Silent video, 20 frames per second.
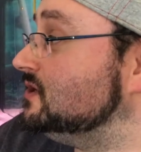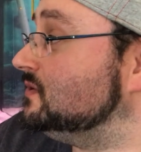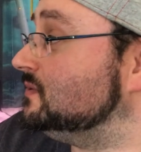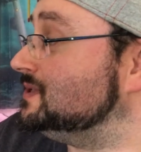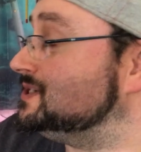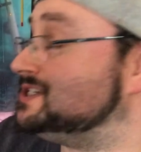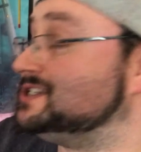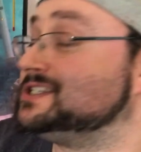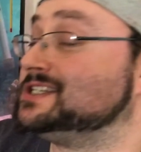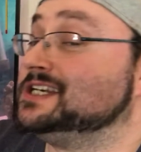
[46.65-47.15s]

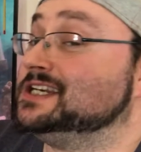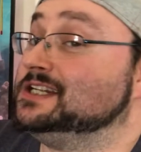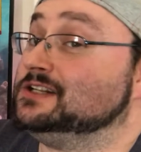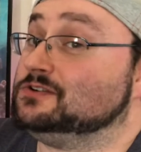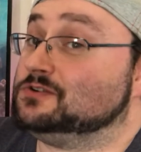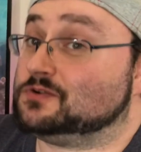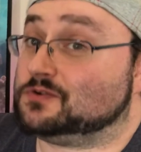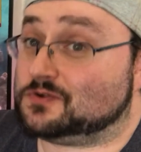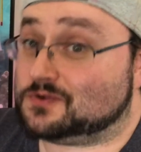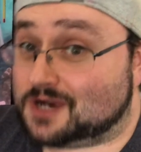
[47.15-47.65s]
which is
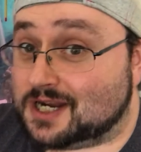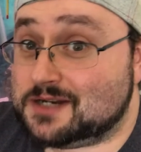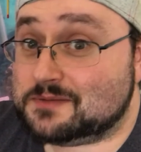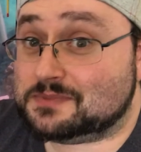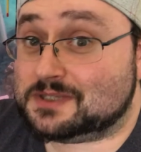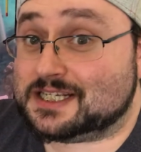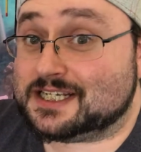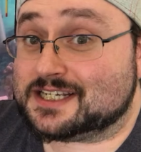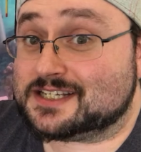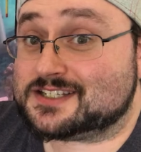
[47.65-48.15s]

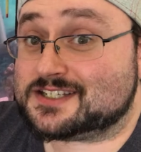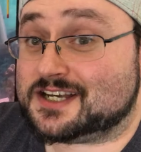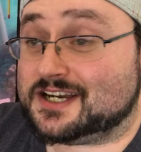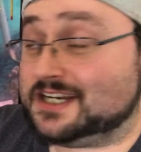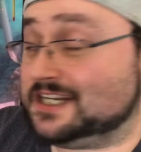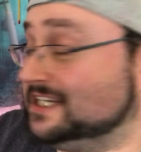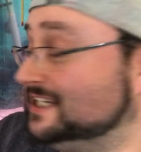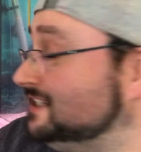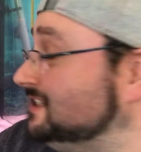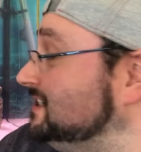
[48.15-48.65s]
incredibly
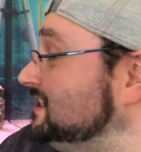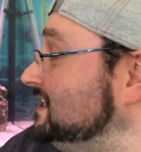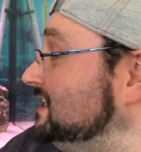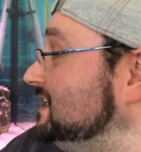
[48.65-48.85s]
exciting.